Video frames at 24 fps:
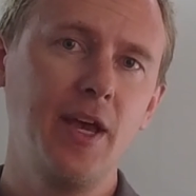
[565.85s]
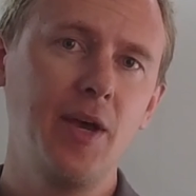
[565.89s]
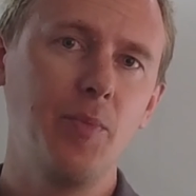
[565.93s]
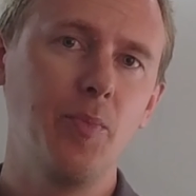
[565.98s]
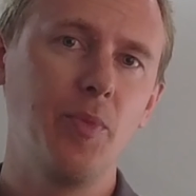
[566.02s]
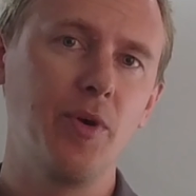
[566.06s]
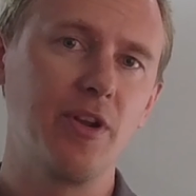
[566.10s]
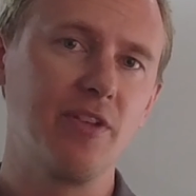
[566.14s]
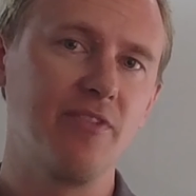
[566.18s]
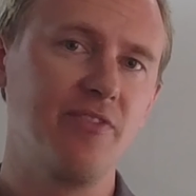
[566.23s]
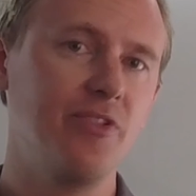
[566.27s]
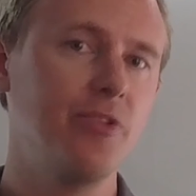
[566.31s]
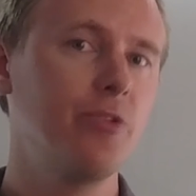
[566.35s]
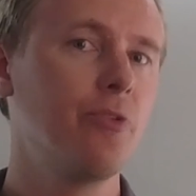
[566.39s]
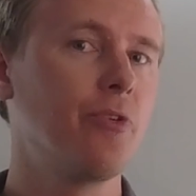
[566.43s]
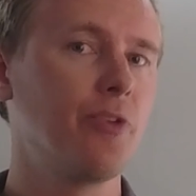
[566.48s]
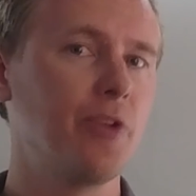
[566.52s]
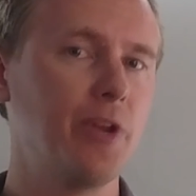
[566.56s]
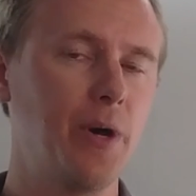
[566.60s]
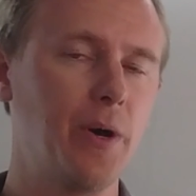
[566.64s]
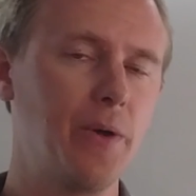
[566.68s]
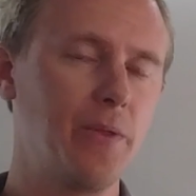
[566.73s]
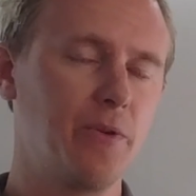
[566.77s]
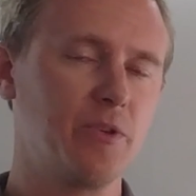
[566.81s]
But if you don't
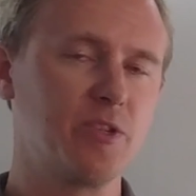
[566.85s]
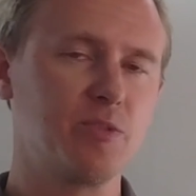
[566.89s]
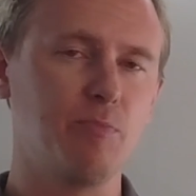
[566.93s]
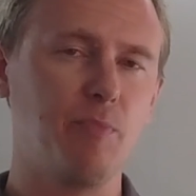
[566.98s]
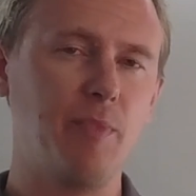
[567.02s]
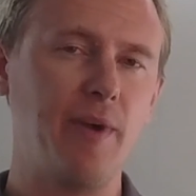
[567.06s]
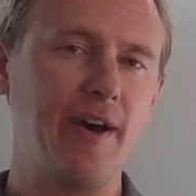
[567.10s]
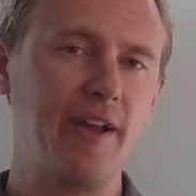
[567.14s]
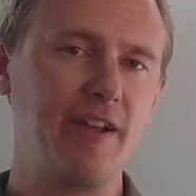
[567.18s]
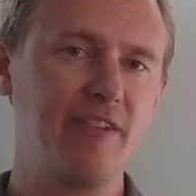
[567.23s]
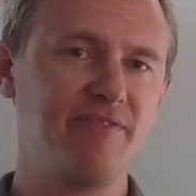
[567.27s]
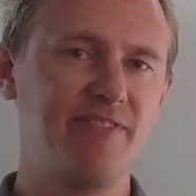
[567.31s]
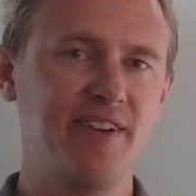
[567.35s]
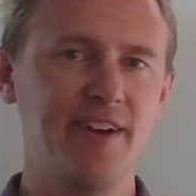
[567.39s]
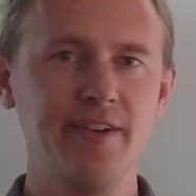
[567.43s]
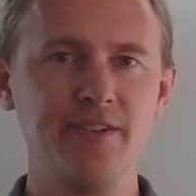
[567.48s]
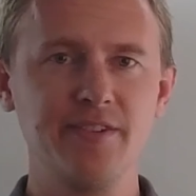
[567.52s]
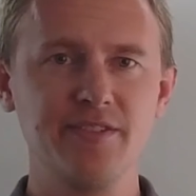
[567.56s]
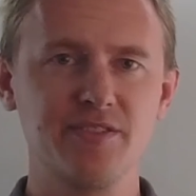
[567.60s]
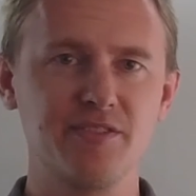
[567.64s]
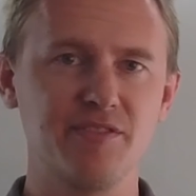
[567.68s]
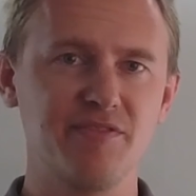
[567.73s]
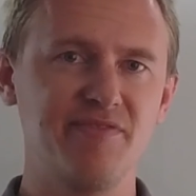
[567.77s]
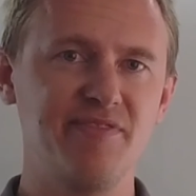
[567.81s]
know those
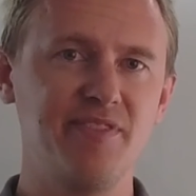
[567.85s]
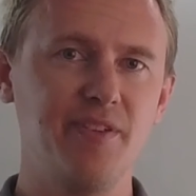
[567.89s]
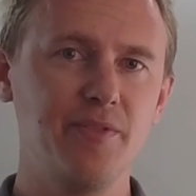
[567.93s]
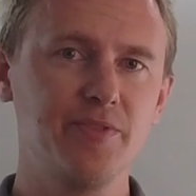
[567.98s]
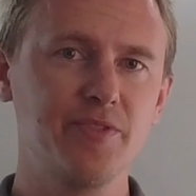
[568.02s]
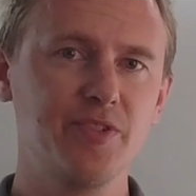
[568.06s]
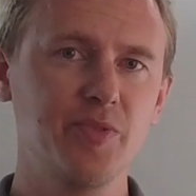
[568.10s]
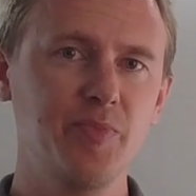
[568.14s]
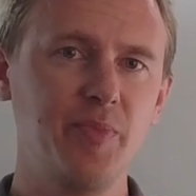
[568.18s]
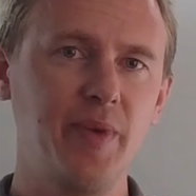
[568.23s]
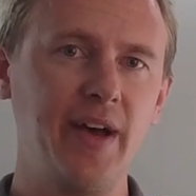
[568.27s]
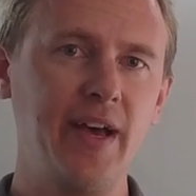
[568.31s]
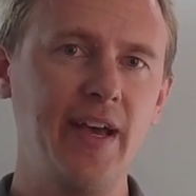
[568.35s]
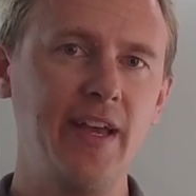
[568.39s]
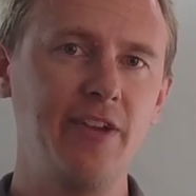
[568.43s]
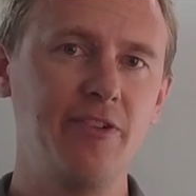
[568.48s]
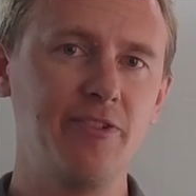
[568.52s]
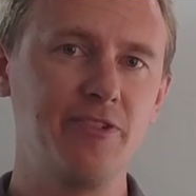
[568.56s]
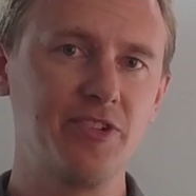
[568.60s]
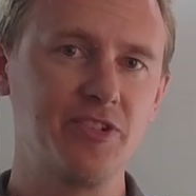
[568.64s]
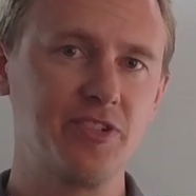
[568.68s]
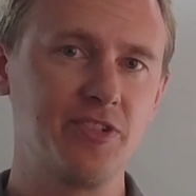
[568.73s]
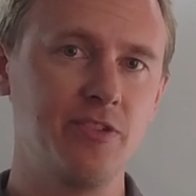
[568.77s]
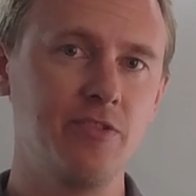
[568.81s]
modifiers to filter by, and you're
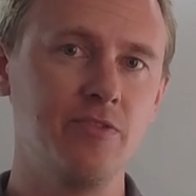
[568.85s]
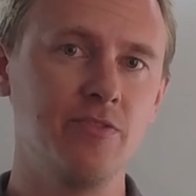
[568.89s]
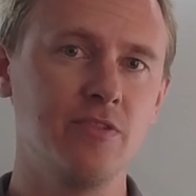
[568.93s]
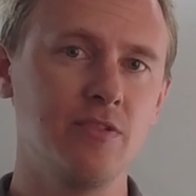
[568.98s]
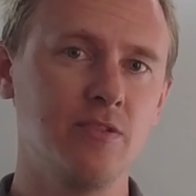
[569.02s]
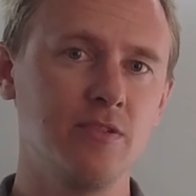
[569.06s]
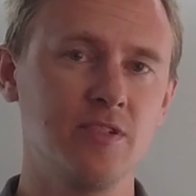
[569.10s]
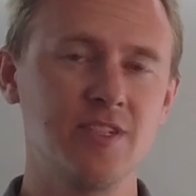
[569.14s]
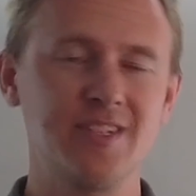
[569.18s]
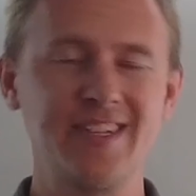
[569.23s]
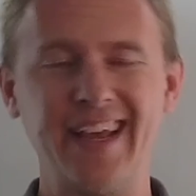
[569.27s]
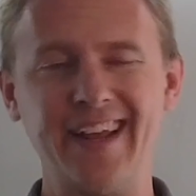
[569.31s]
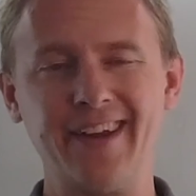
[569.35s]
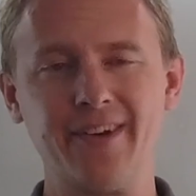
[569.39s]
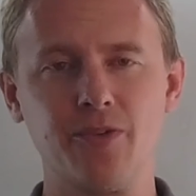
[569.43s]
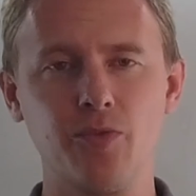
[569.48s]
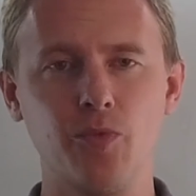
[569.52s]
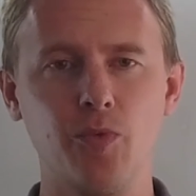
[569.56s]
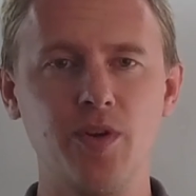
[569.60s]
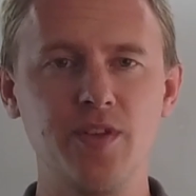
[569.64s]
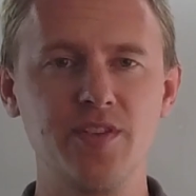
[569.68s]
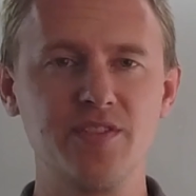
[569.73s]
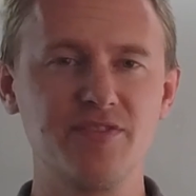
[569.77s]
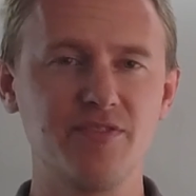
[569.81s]
just using standard
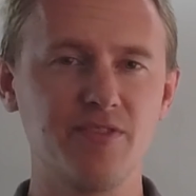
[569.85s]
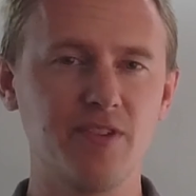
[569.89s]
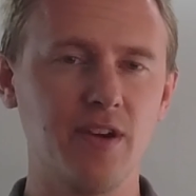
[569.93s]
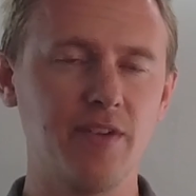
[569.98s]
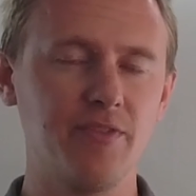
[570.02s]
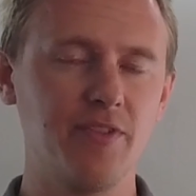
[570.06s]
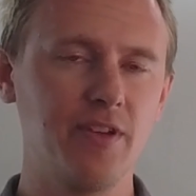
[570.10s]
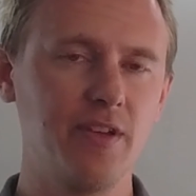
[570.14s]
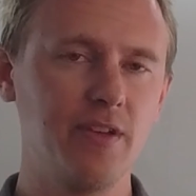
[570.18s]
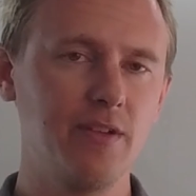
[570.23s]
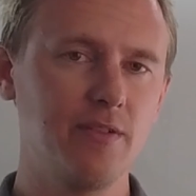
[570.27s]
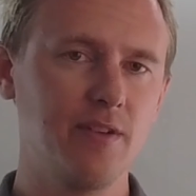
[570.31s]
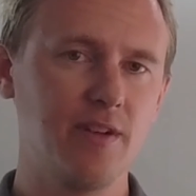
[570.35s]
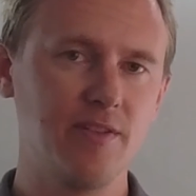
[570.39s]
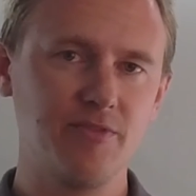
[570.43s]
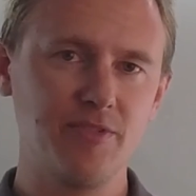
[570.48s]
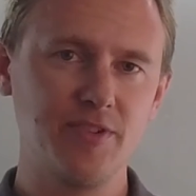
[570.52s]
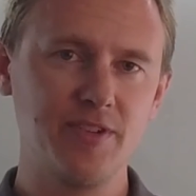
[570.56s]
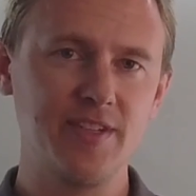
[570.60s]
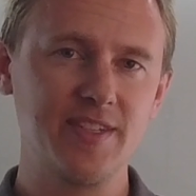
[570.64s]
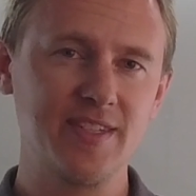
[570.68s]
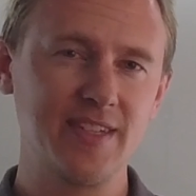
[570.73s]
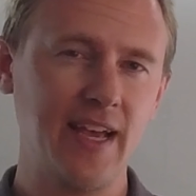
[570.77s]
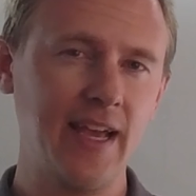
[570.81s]
ones for
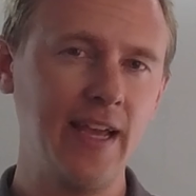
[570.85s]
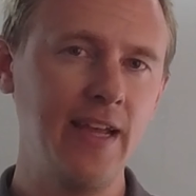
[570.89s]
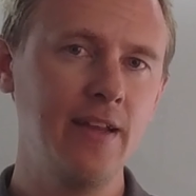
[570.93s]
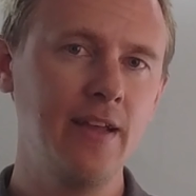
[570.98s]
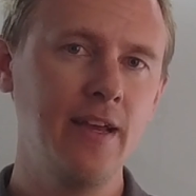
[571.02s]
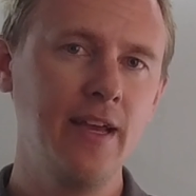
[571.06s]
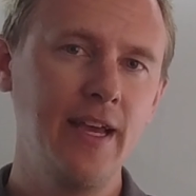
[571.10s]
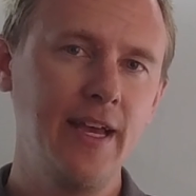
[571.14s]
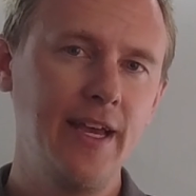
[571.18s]
every site,